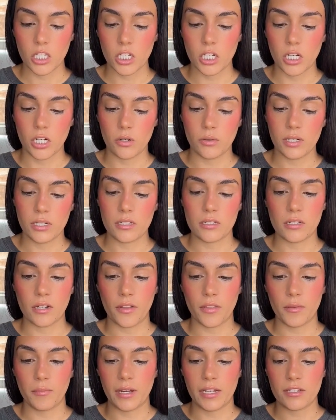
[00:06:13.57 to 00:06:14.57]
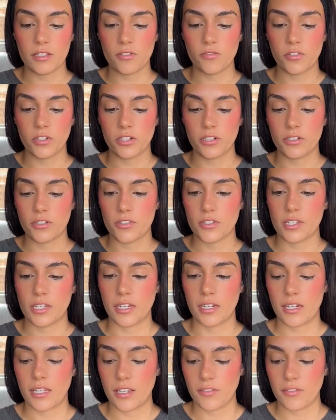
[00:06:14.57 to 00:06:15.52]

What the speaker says: You know, it's not the best for your skin,